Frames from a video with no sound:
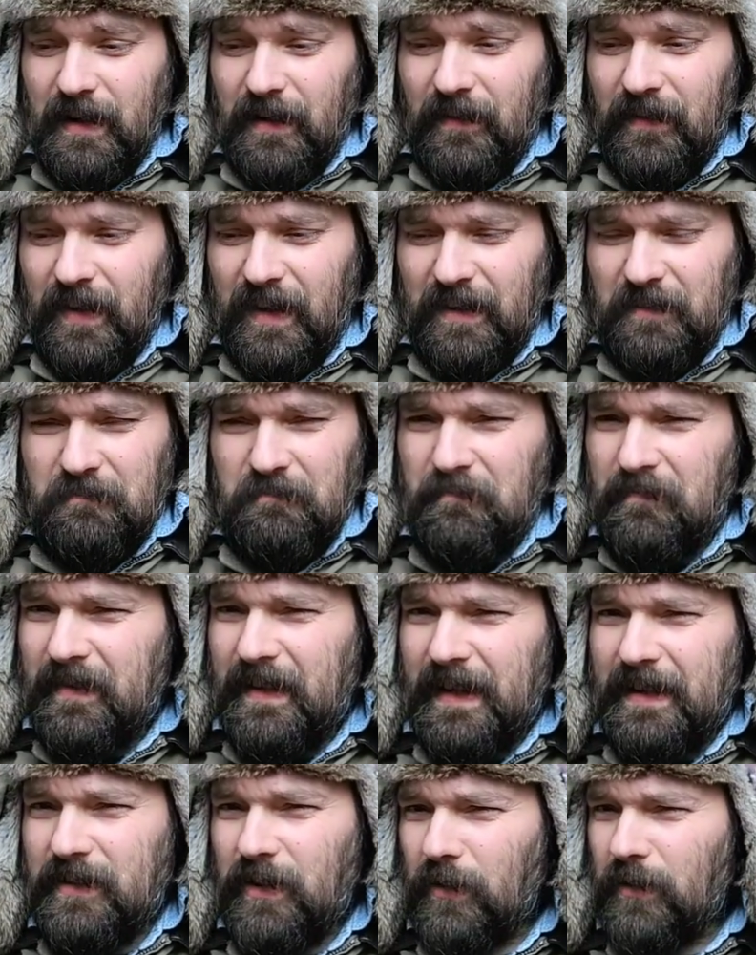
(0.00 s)
Like
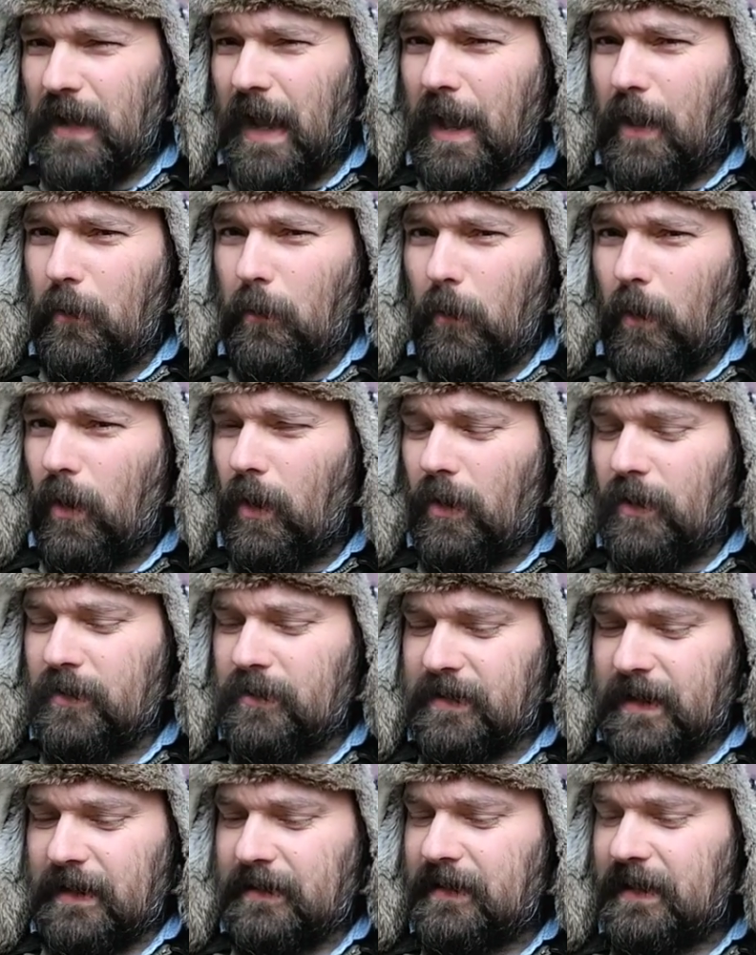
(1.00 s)
these are not words
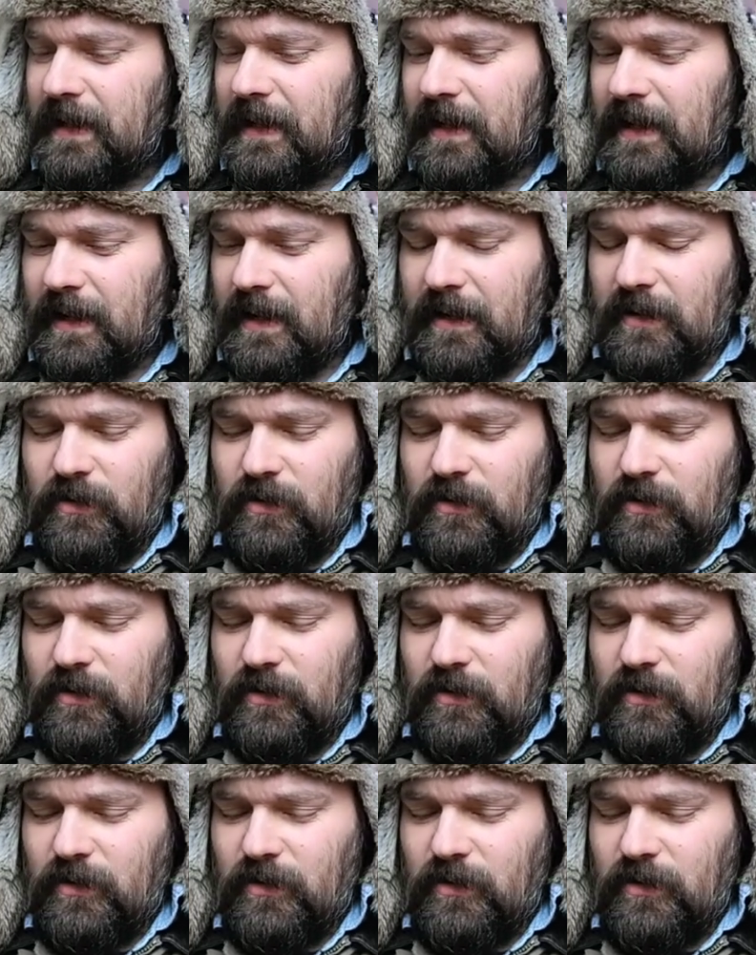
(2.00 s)
that the uh,